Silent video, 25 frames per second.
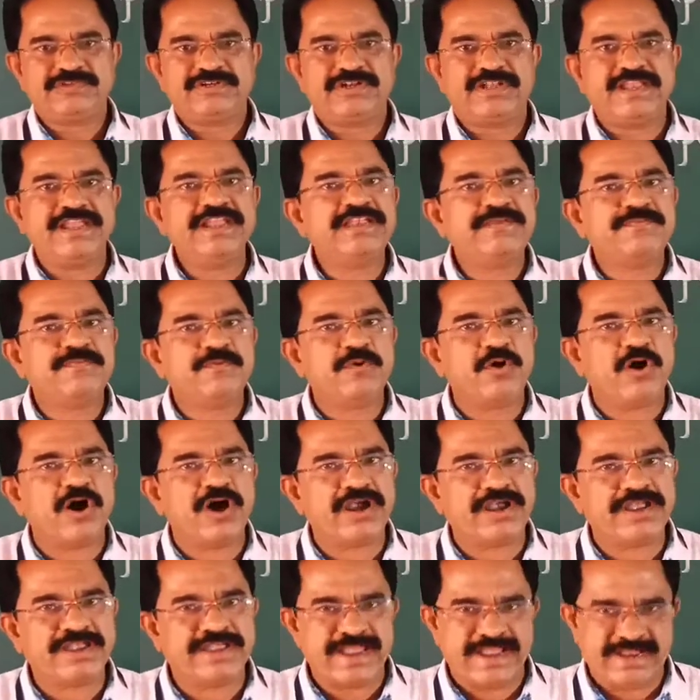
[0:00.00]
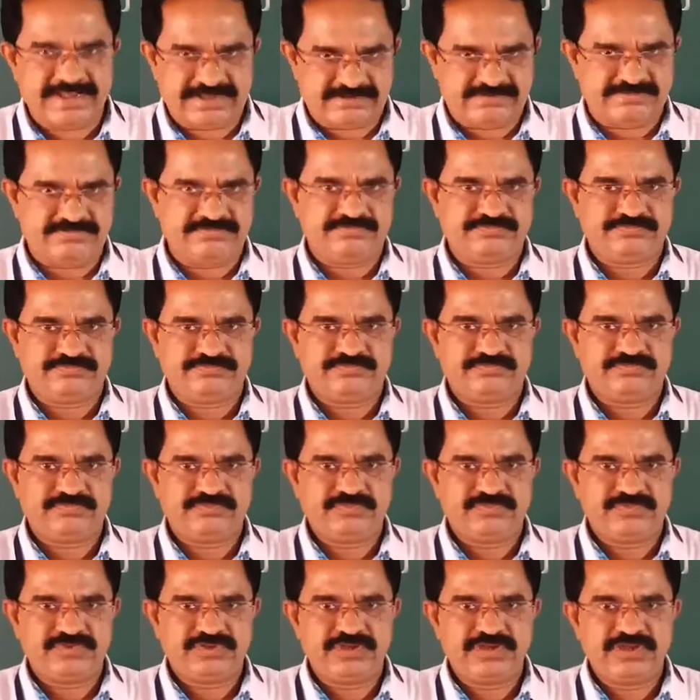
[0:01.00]
Pig Bar Cat.
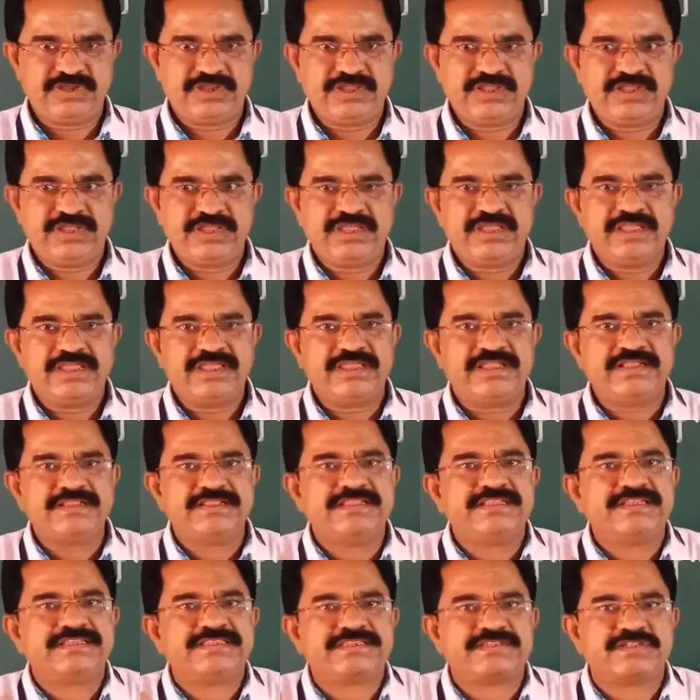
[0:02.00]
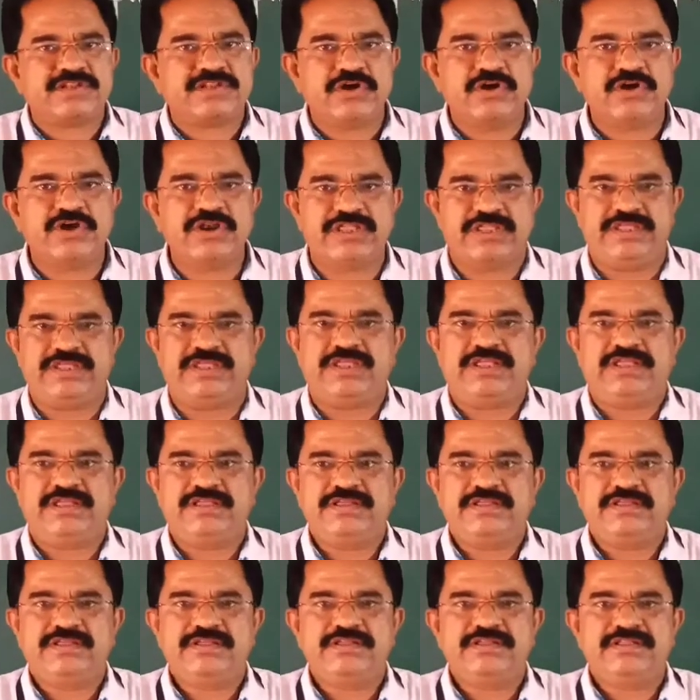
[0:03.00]
In this story,
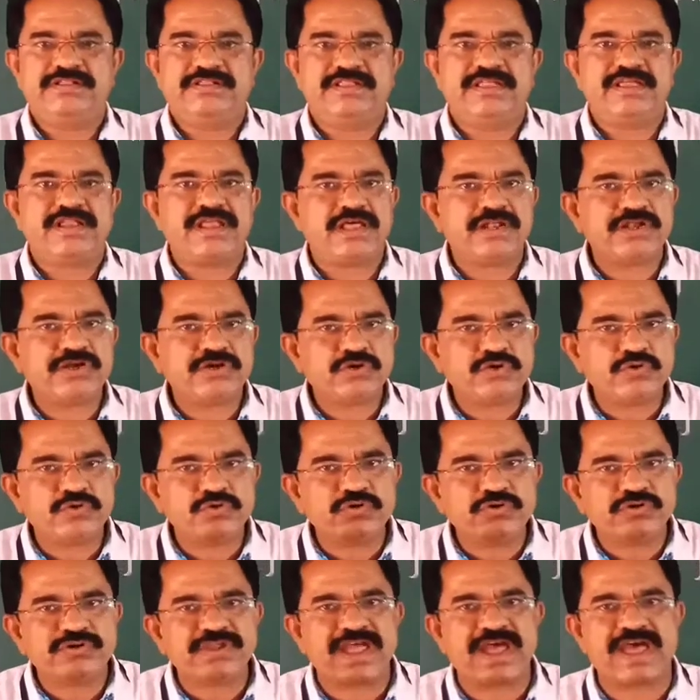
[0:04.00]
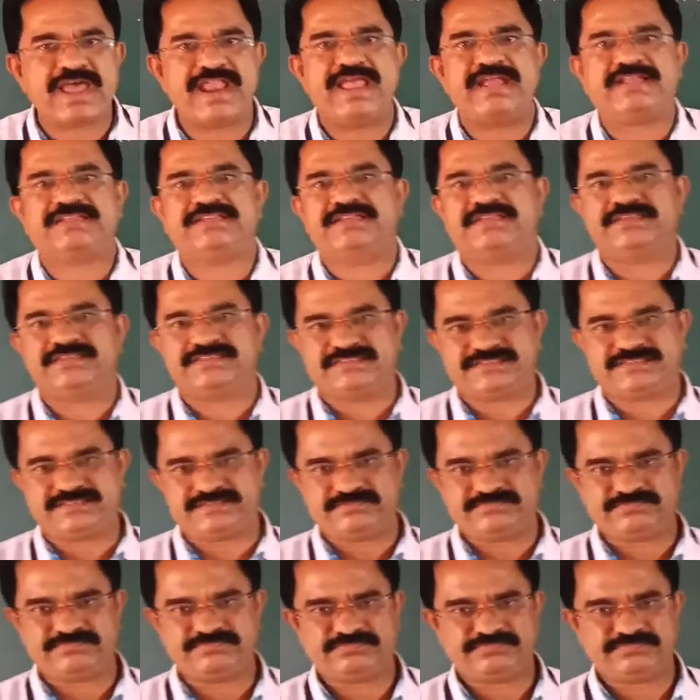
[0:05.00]
there are two characters.
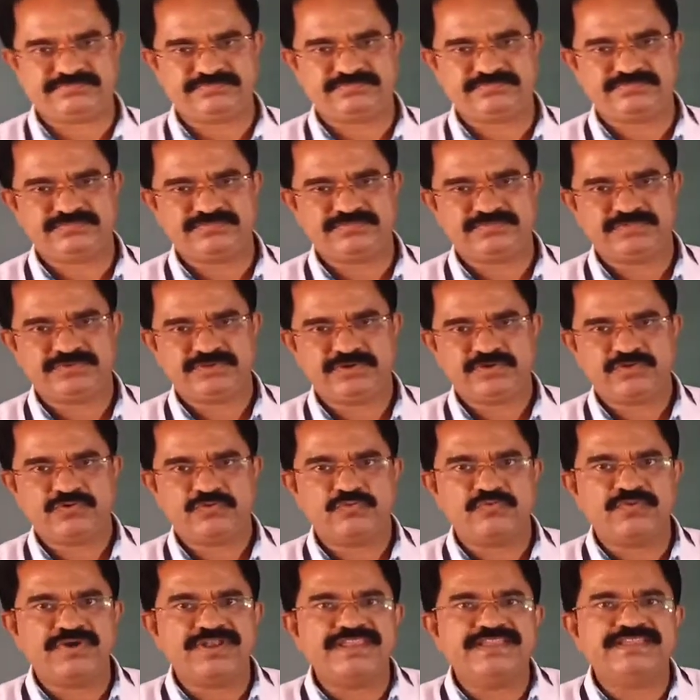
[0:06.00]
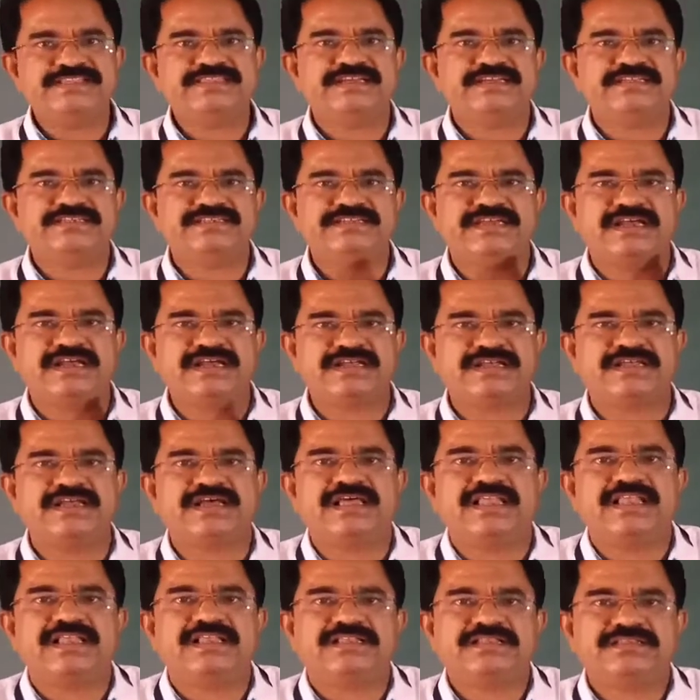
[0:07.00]
One is a
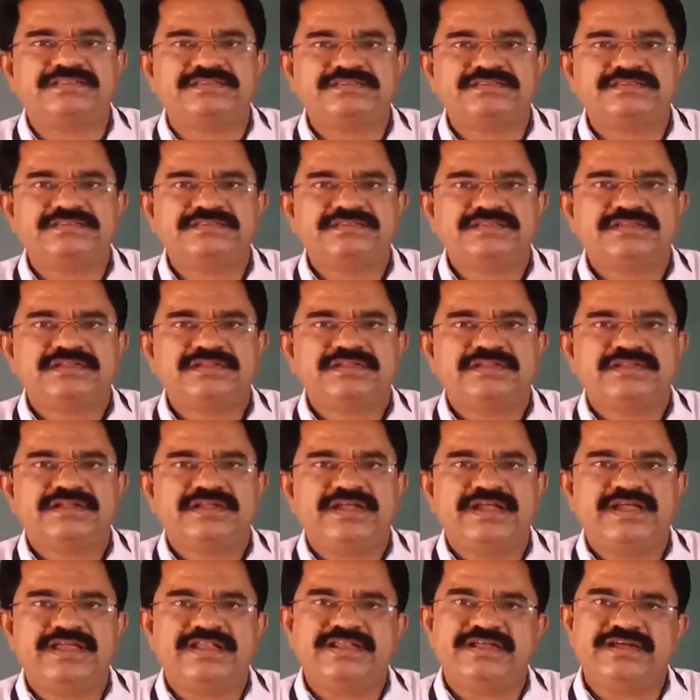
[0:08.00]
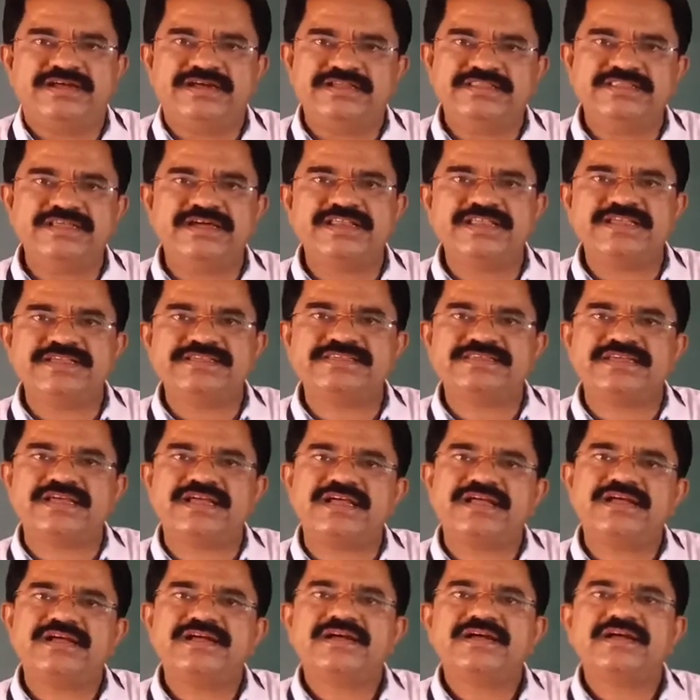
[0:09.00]
jackal and other is
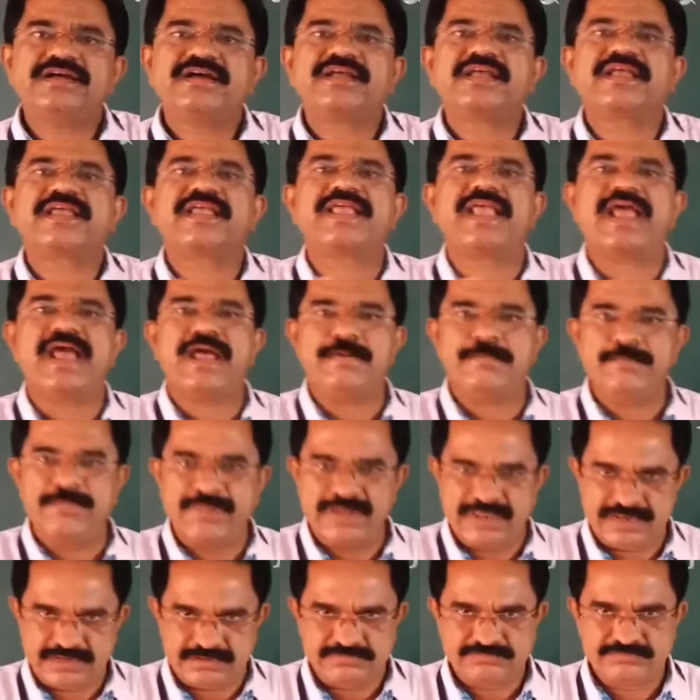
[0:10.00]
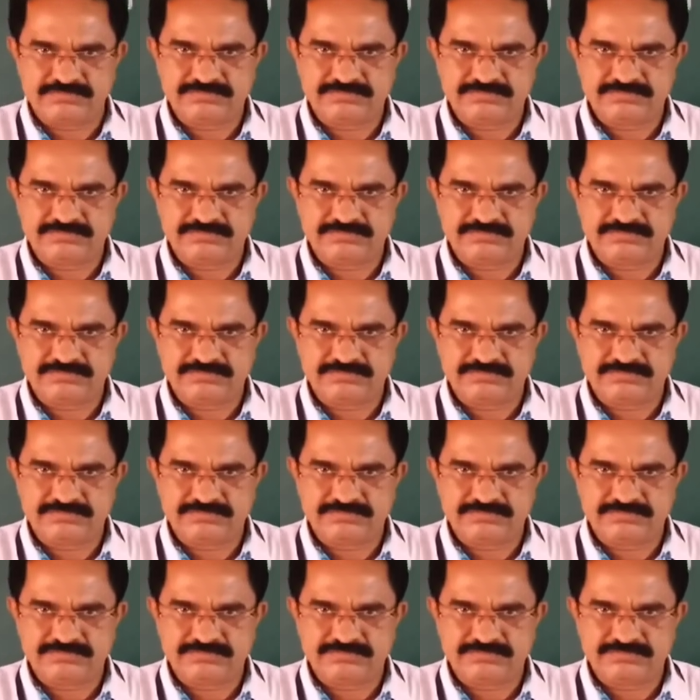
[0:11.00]
a camel.